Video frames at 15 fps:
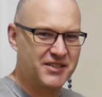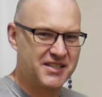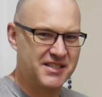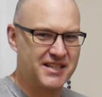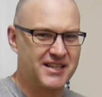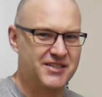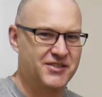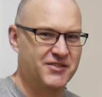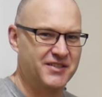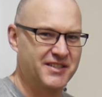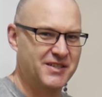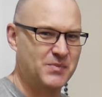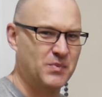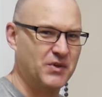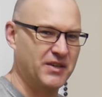disaster at
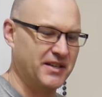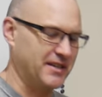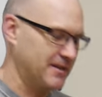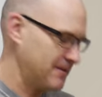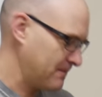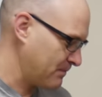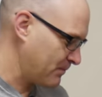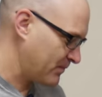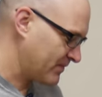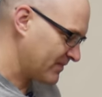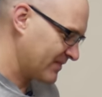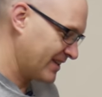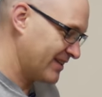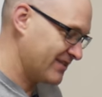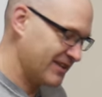this point.
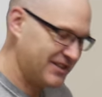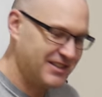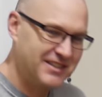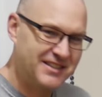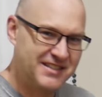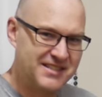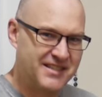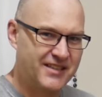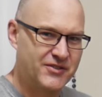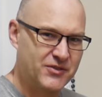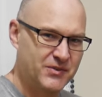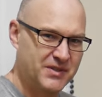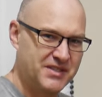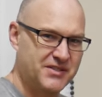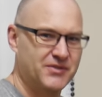Now I think this is
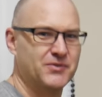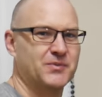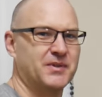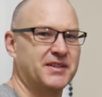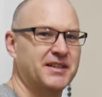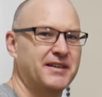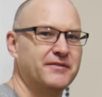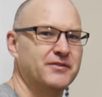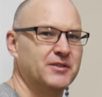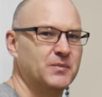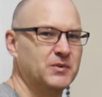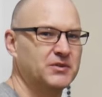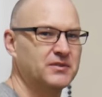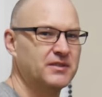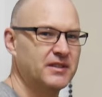actually still
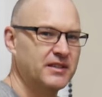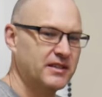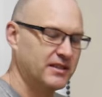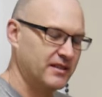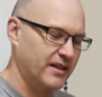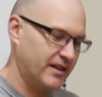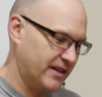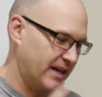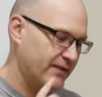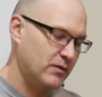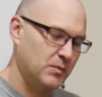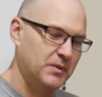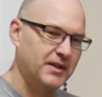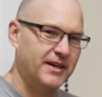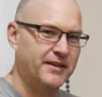recoverable, and I have a
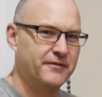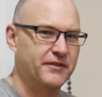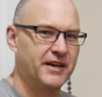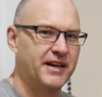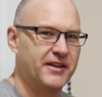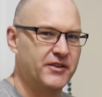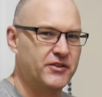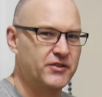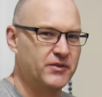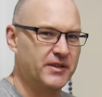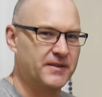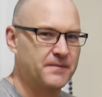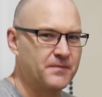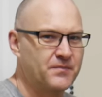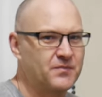plan for how to do it.